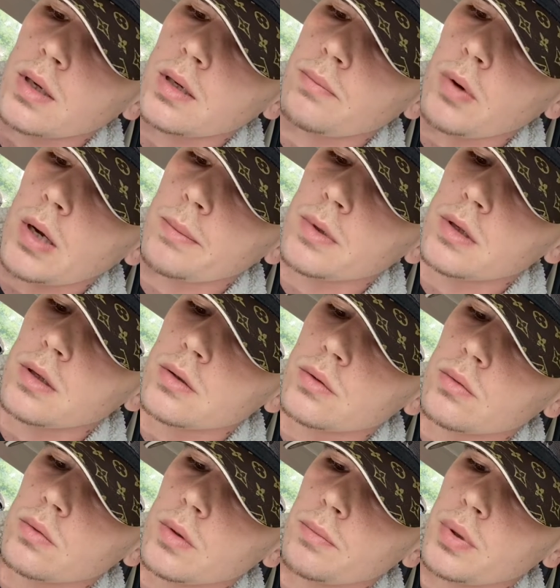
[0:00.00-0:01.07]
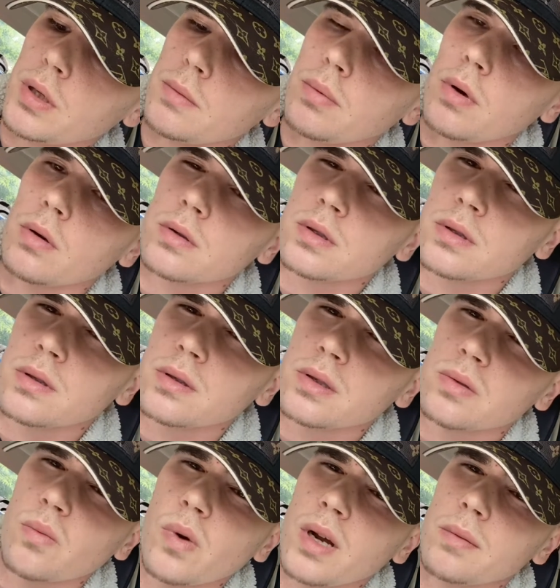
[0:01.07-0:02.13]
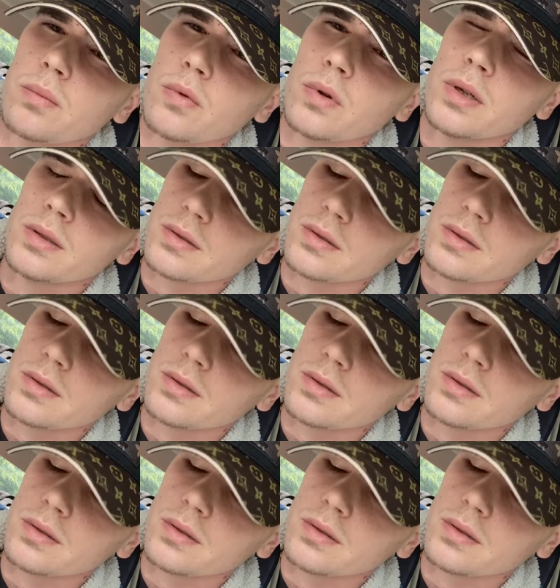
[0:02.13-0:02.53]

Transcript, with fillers: He probably looked through the peephole, seen this white boy.